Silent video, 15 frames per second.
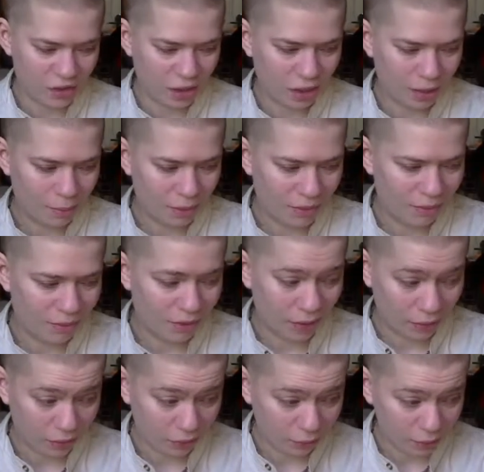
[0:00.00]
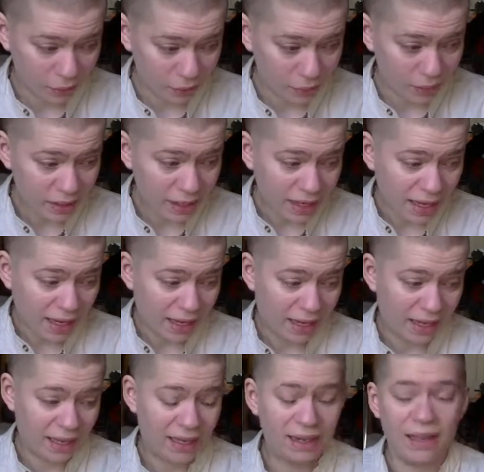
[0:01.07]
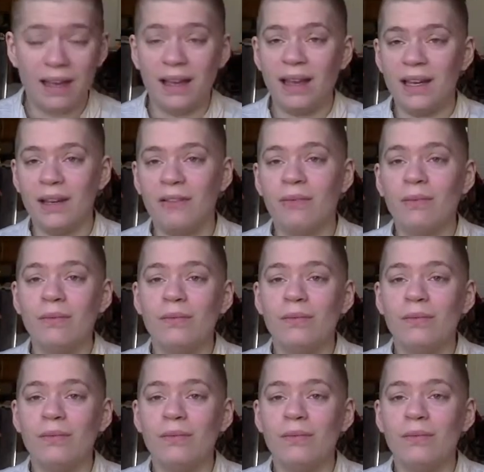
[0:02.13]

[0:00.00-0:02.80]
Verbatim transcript: job fell through and I